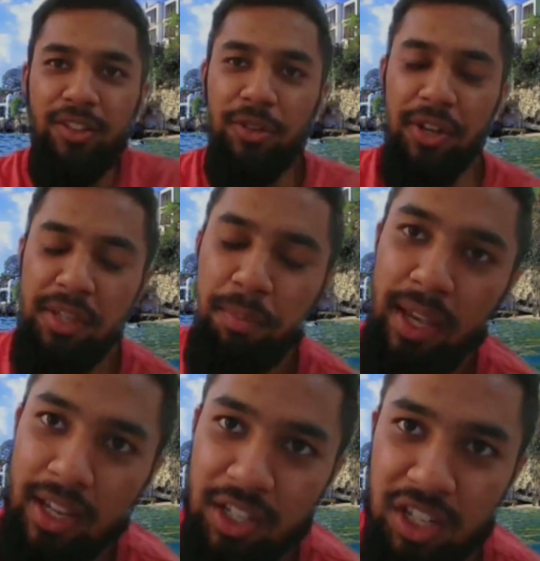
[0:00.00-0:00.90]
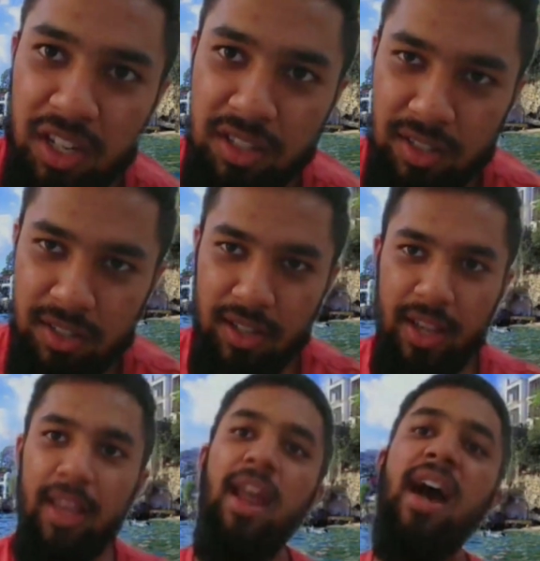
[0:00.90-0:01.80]
it's patience
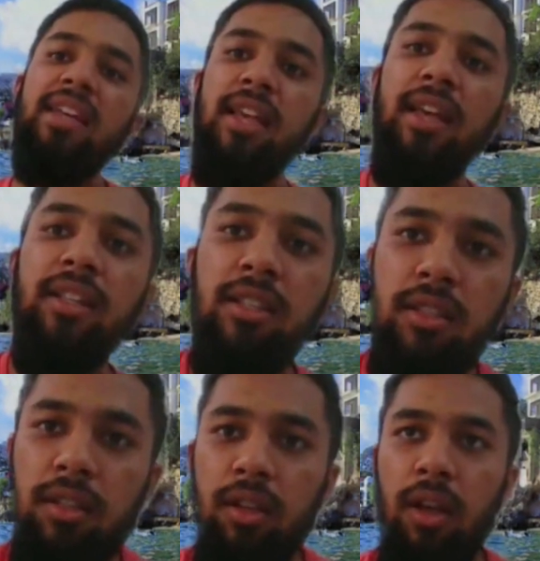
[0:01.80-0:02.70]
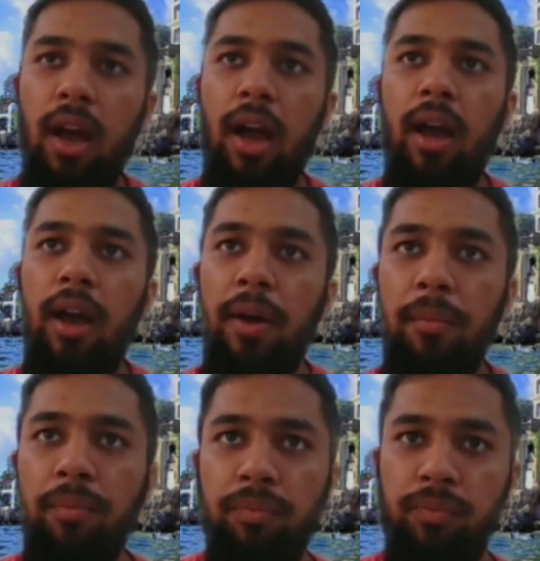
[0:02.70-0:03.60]
in that sense,
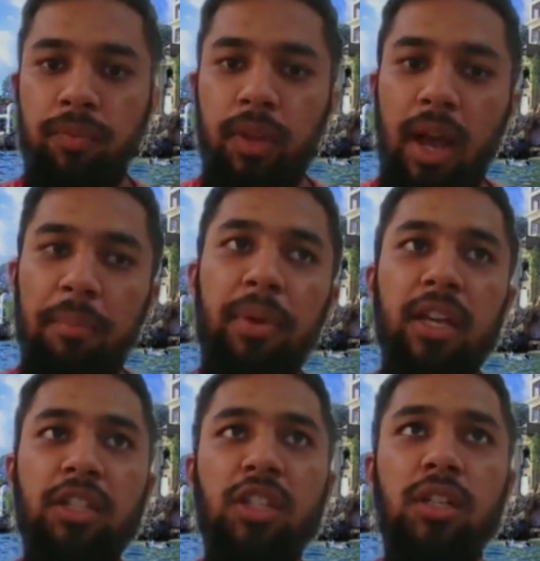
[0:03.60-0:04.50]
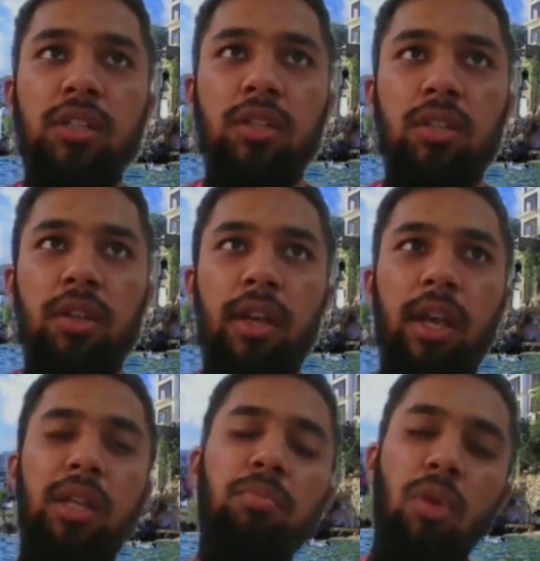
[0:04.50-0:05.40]
and patience
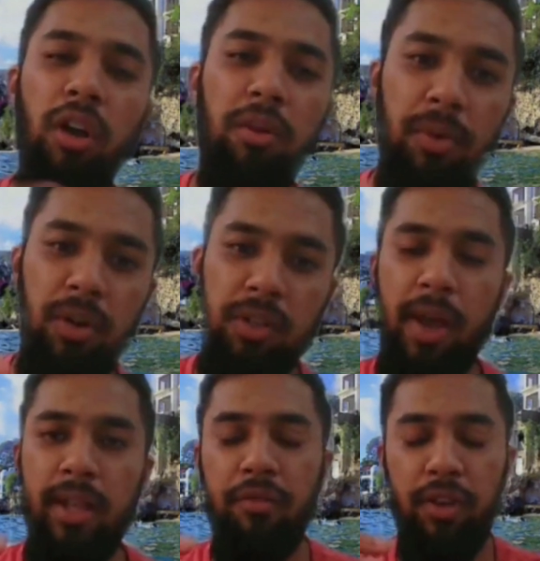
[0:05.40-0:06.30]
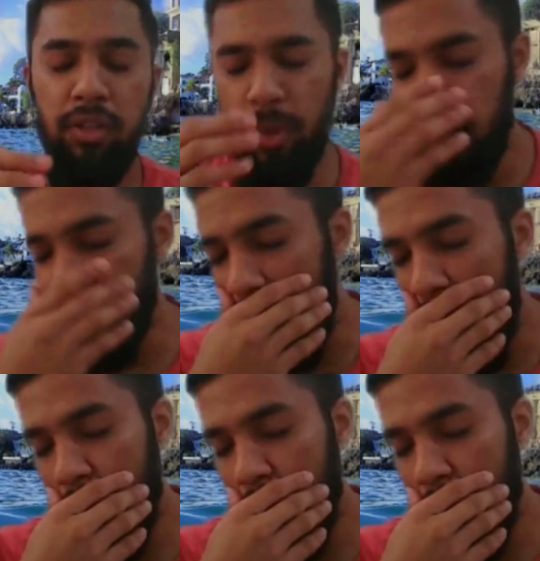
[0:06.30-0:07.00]
in the broader perspective as well, that